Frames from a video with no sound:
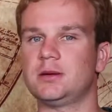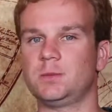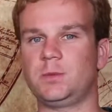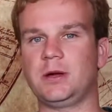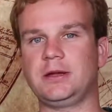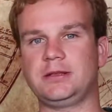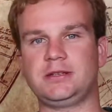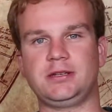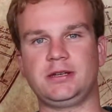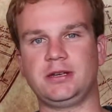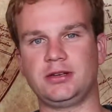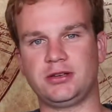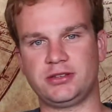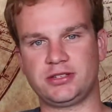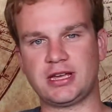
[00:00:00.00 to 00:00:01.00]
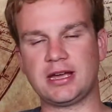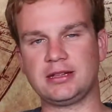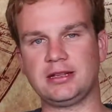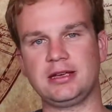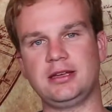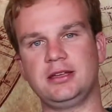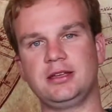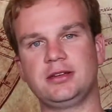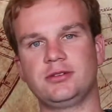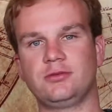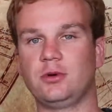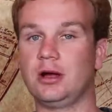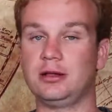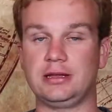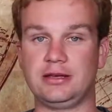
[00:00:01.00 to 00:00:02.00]
But sadly,
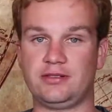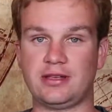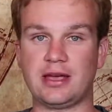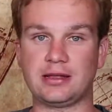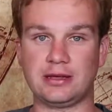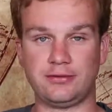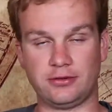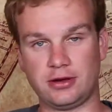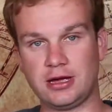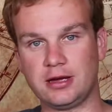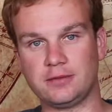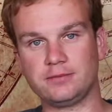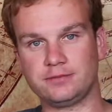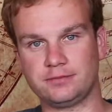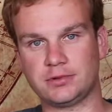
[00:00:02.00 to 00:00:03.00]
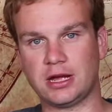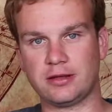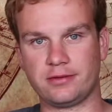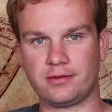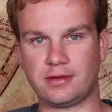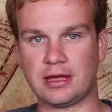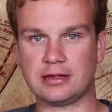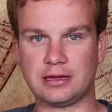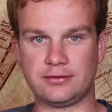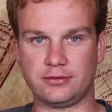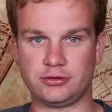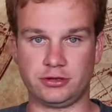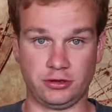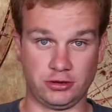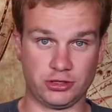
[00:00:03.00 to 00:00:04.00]
well, at least sadly for him, not sadly
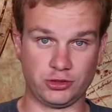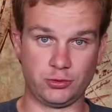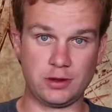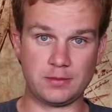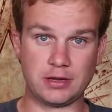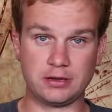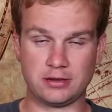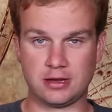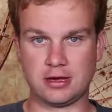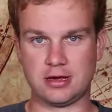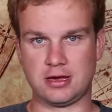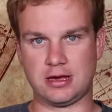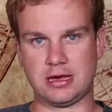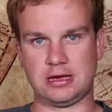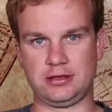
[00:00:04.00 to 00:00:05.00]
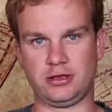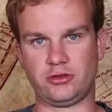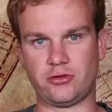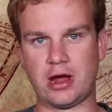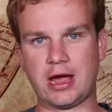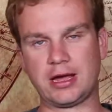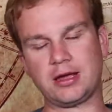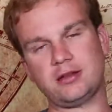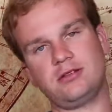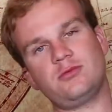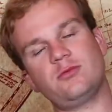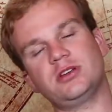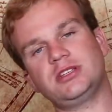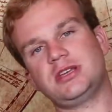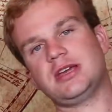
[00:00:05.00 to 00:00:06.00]
for Turkish women, the
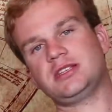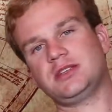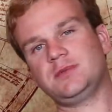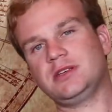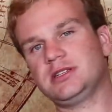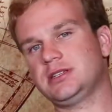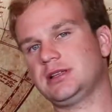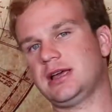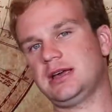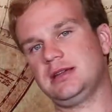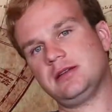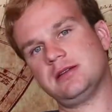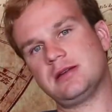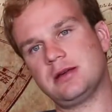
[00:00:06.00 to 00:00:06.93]
dragon was yet to be slain.